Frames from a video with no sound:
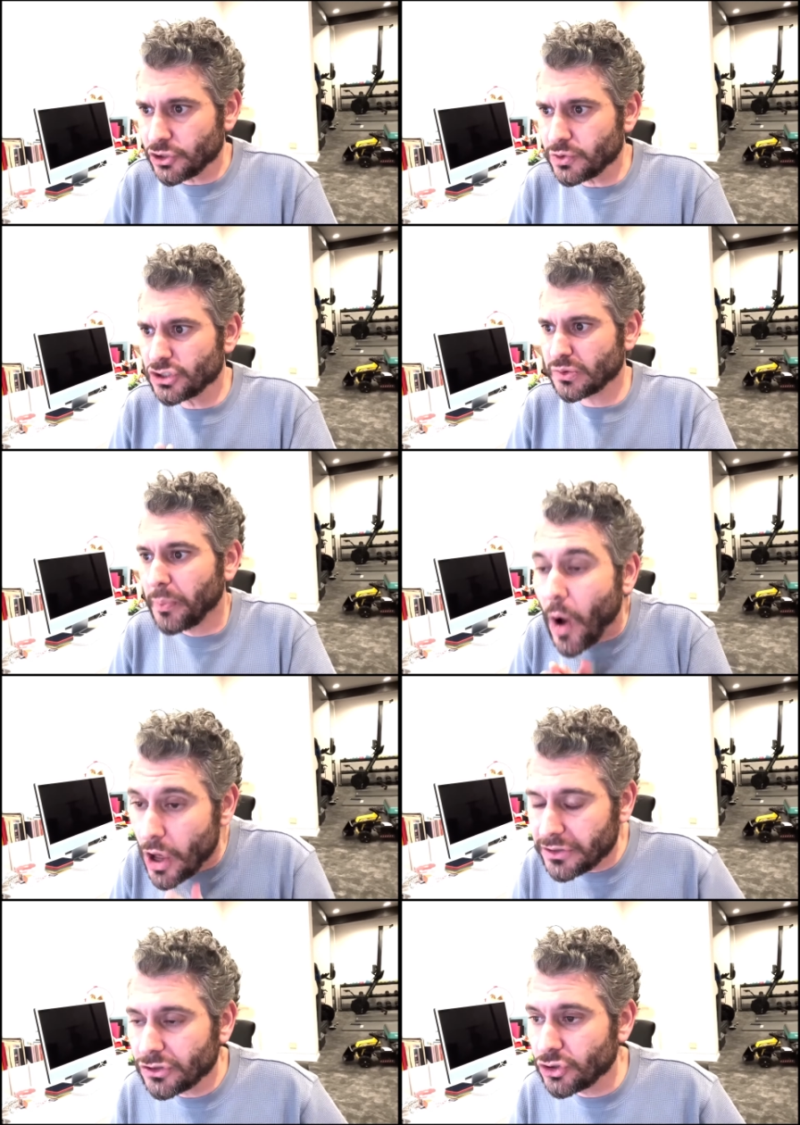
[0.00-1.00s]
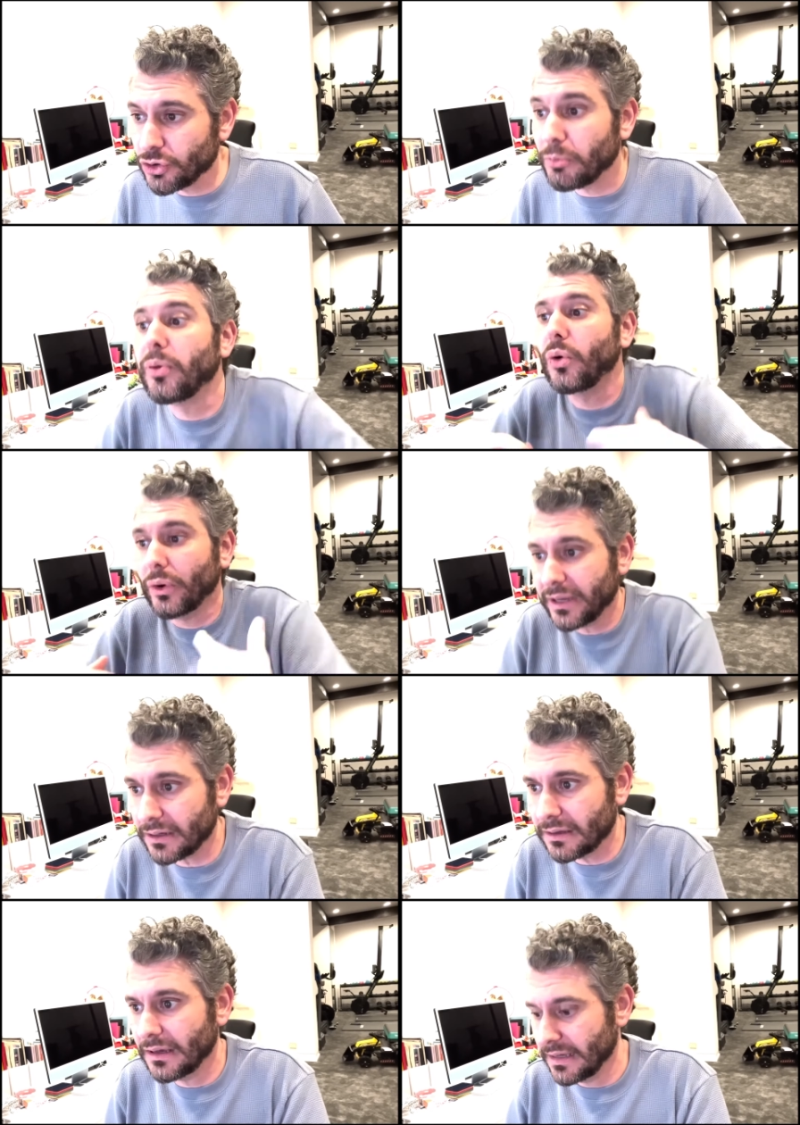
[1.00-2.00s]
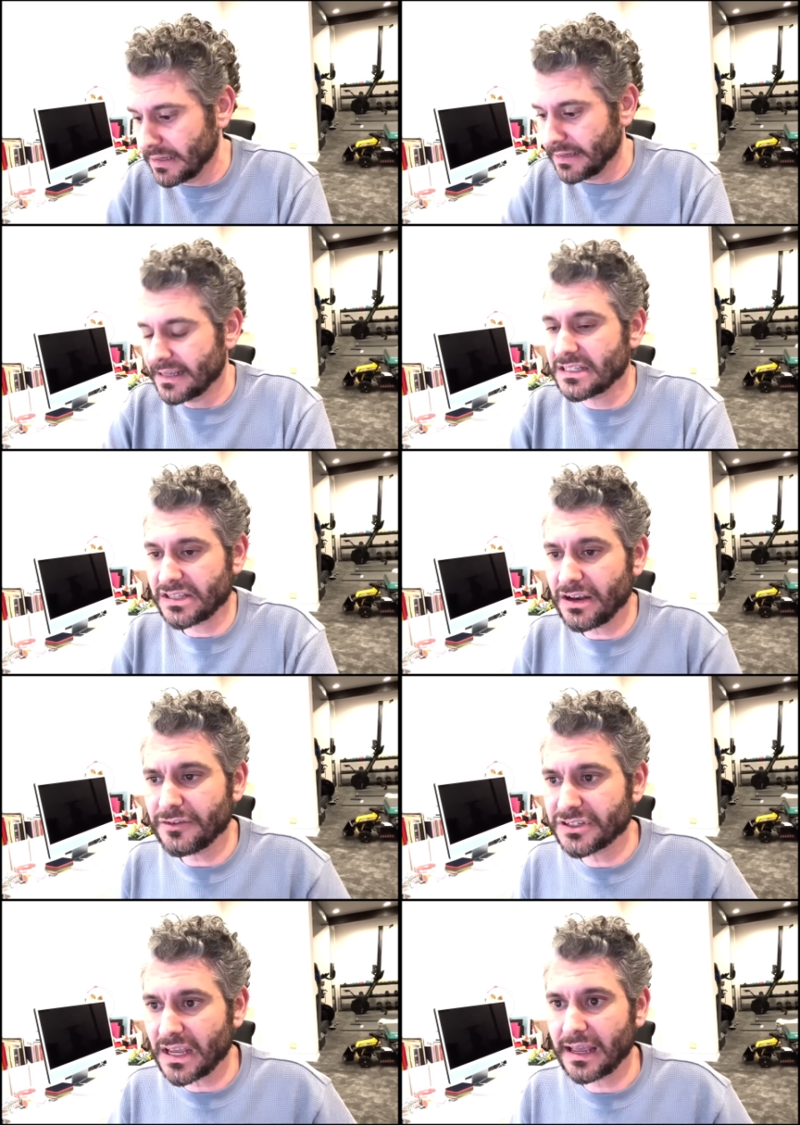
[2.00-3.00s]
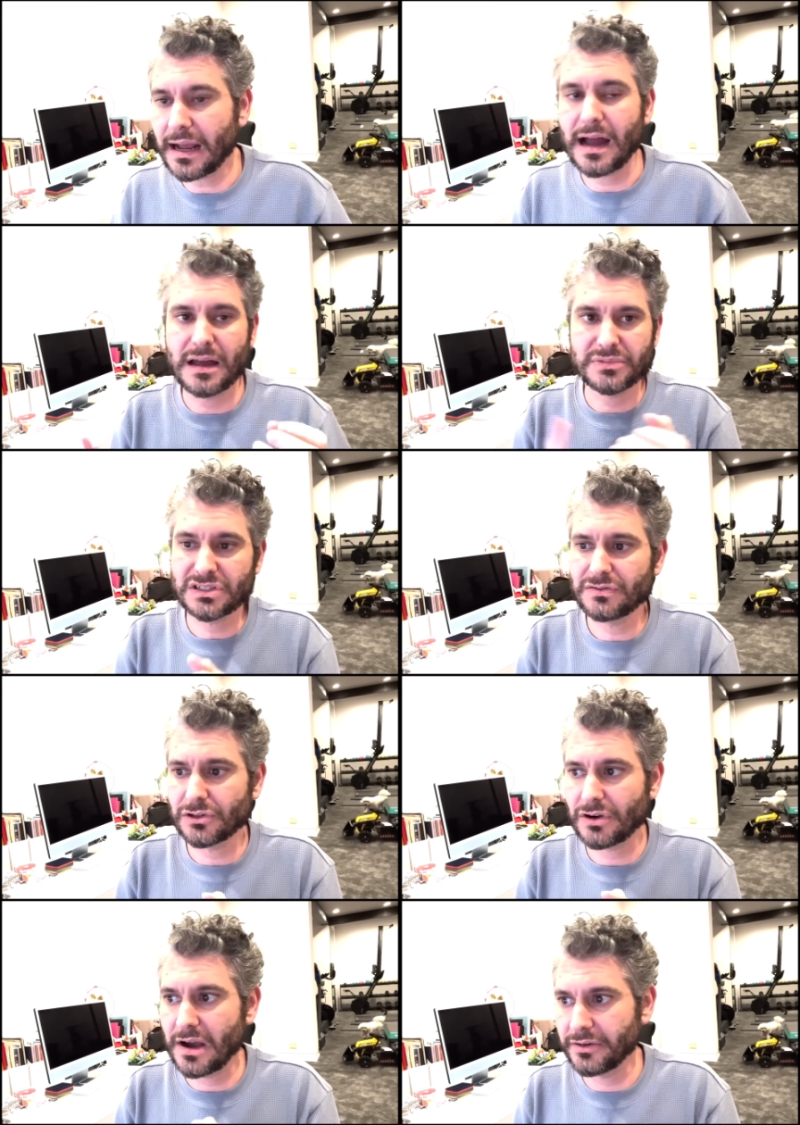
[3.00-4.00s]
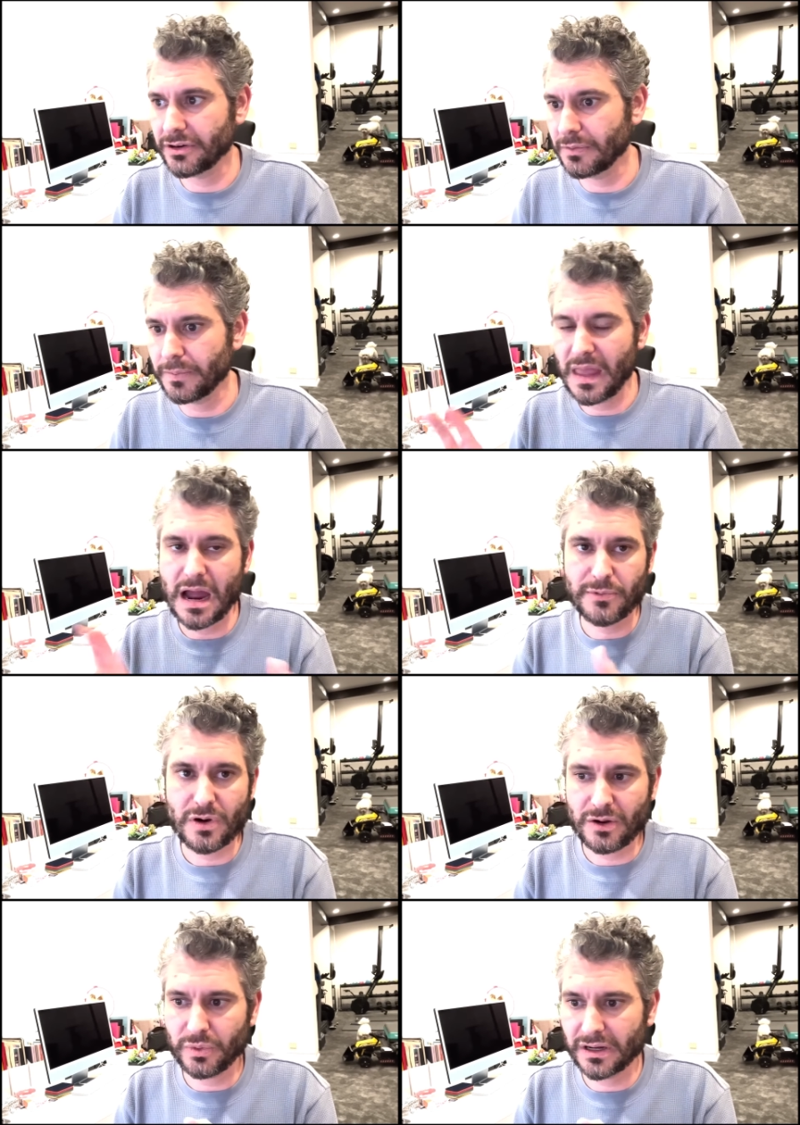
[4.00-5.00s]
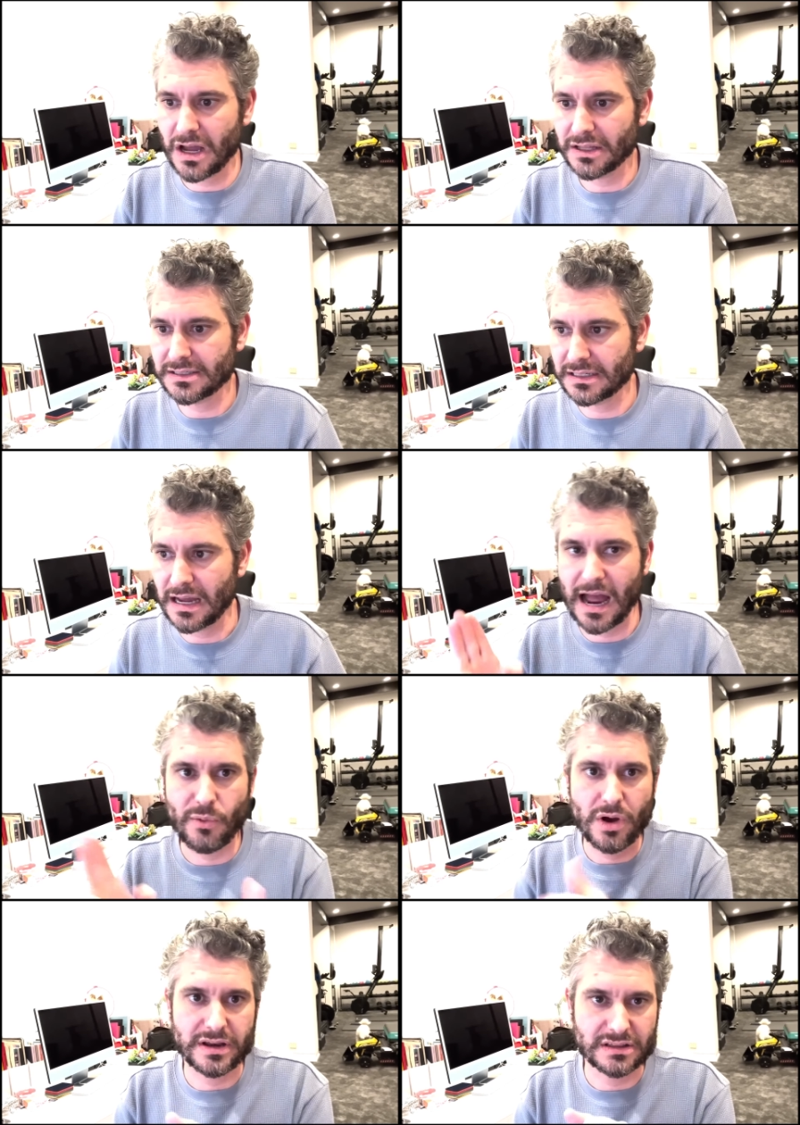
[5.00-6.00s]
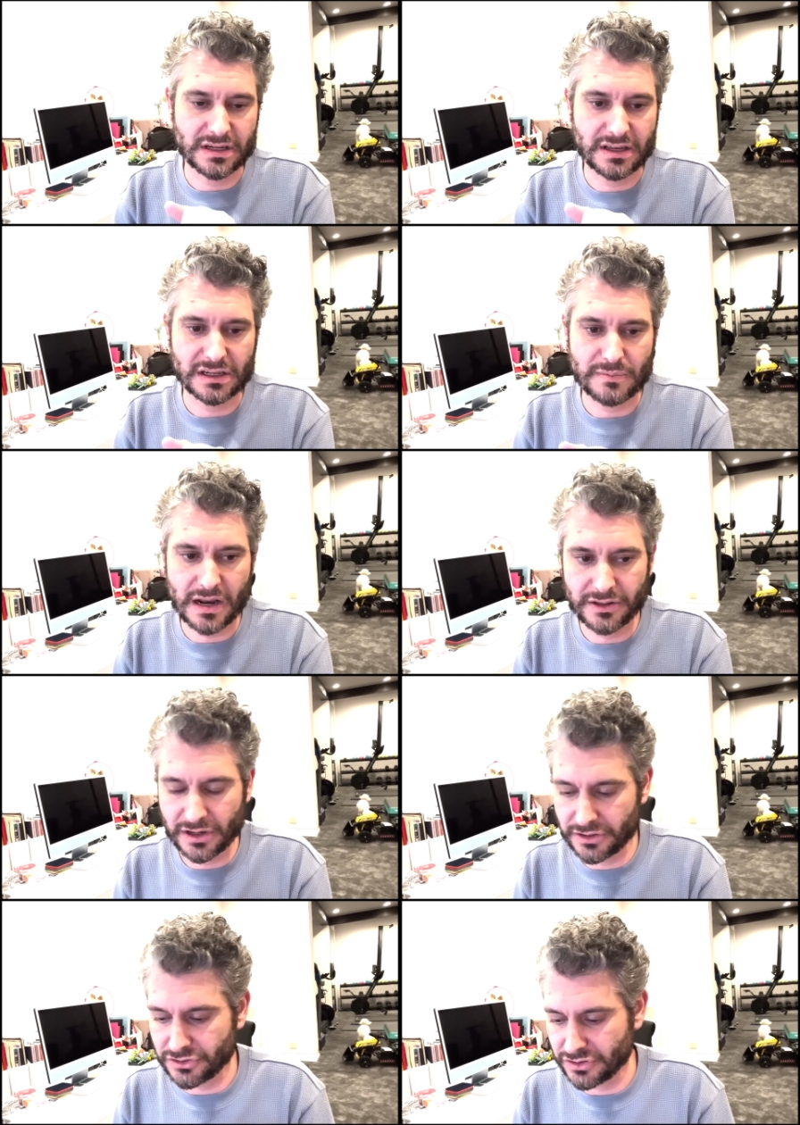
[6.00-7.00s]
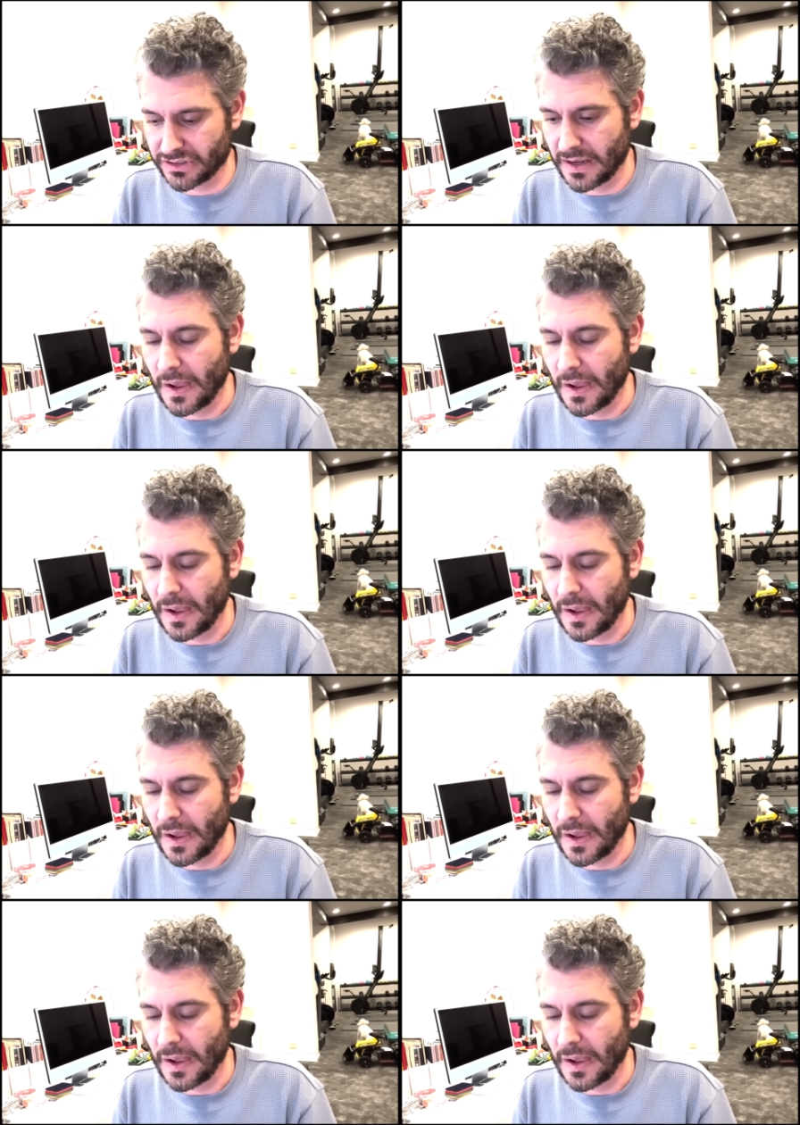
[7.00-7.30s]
respond to the point instead of saying I'm Steven Crowder, I'm a right wing Nazi, I want to kick him out of the country.